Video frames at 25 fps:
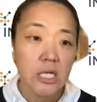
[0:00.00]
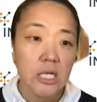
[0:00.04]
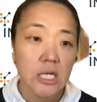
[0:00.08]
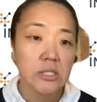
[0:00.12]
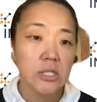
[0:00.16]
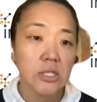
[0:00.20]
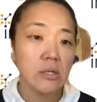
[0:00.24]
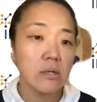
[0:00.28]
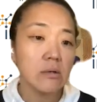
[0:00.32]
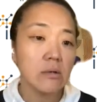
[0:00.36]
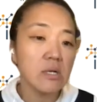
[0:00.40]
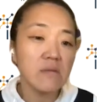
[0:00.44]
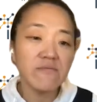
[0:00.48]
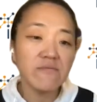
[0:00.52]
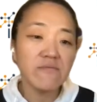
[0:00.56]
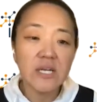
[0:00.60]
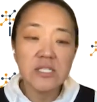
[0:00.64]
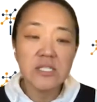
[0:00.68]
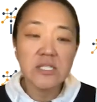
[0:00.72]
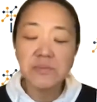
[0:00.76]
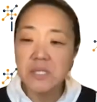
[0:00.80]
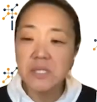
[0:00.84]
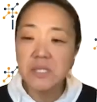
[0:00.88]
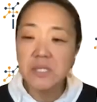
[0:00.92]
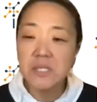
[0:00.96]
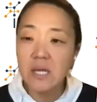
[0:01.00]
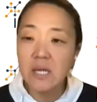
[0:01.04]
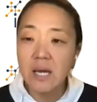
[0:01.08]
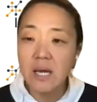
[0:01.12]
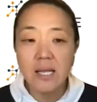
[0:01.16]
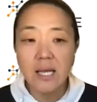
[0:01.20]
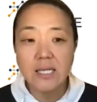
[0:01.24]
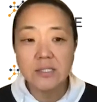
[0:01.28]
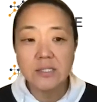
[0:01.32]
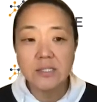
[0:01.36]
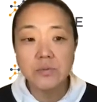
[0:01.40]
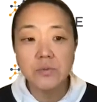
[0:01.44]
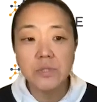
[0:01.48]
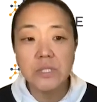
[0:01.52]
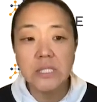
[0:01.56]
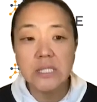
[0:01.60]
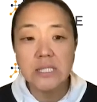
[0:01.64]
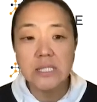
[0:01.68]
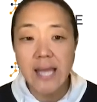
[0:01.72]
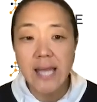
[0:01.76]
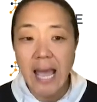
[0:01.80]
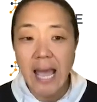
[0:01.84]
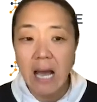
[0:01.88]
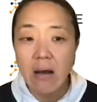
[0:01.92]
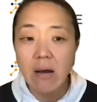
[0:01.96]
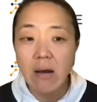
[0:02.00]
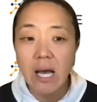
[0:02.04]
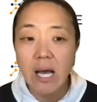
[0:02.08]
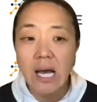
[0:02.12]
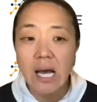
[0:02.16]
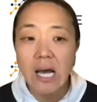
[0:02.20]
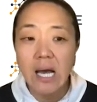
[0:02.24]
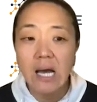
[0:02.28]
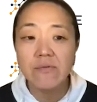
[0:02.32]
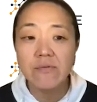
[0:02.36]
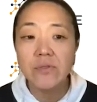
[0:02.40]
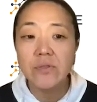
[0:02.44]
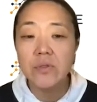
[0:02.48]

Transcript: So investment highlights, we now have